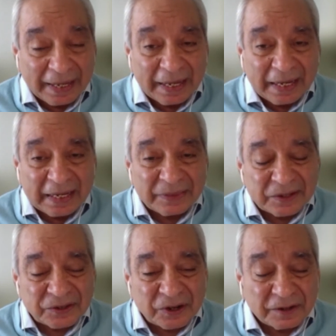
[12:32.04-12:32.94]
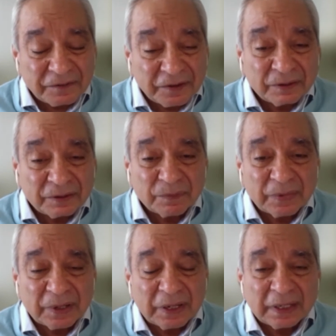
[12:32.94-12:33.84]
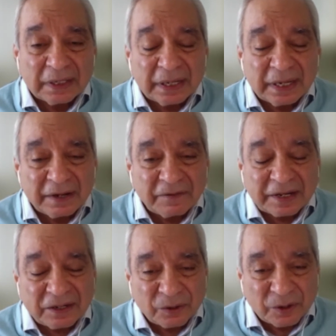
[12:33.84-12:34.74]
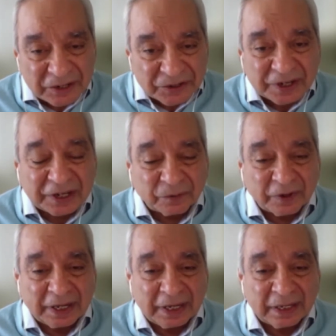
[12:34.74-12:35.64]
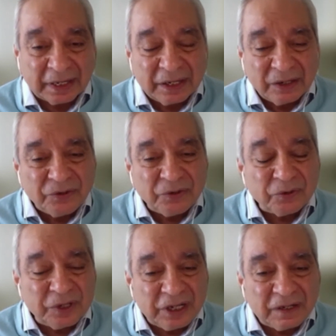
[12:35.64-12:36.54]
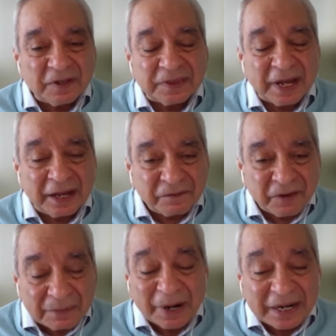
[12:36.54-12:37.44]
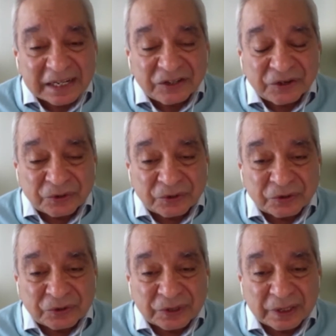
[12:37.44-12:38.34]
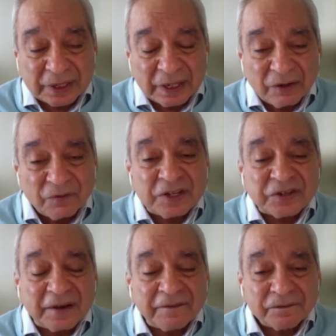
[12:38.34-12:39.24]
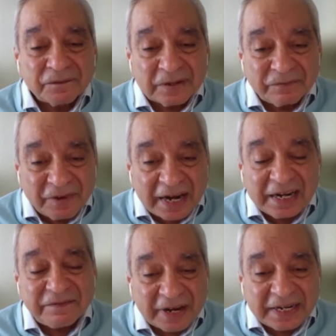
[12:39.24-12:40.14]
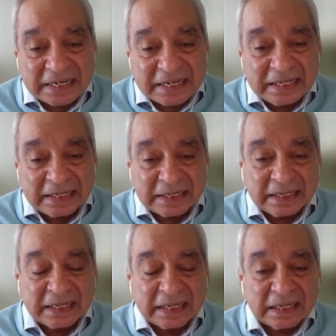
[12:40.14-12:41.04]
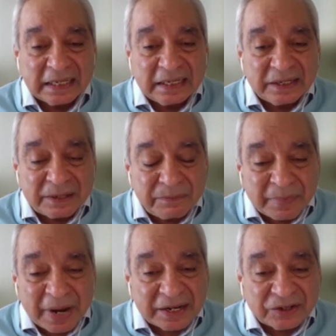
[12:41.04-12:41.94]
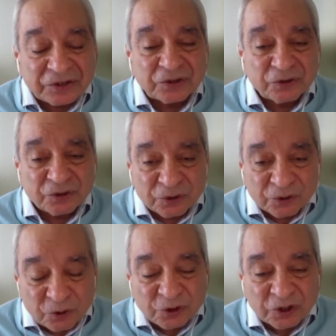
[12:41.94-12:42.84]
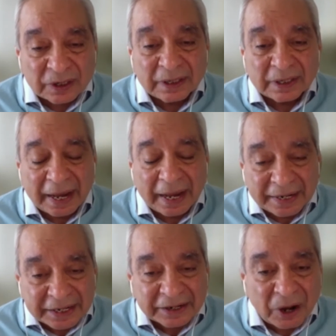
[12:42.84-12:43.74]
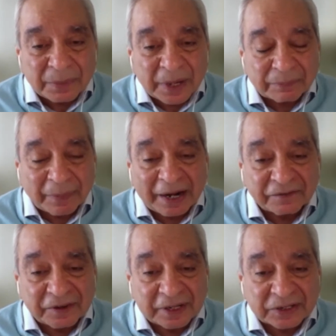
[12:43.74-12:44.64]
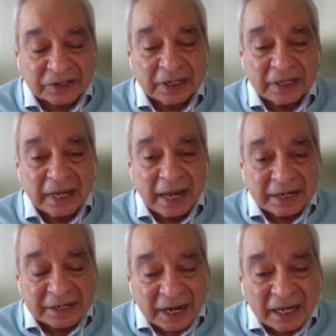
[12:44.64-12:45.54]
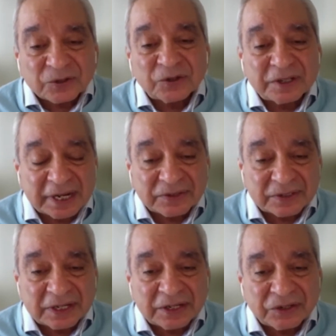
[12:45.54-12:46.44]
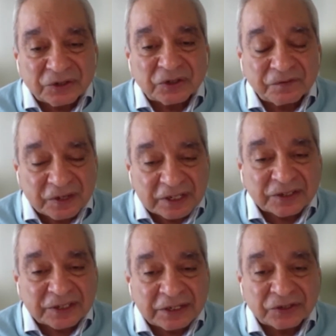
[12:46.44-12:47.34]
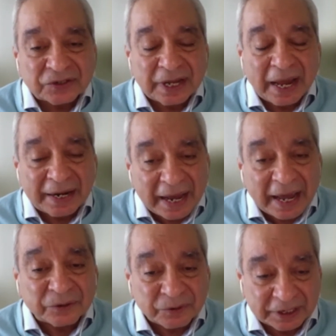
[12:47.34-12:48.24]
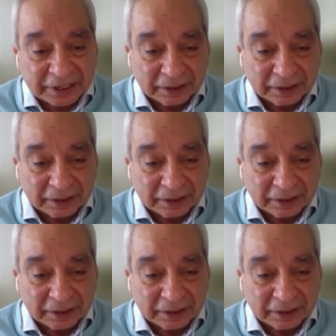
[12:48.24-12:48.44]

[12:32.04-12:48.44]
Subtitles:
in this sort of in a very holistic way to deal with the environmental issues, which have very, very clearly tremendous social and economic benefits. And it also addresses the issues of justice and equity.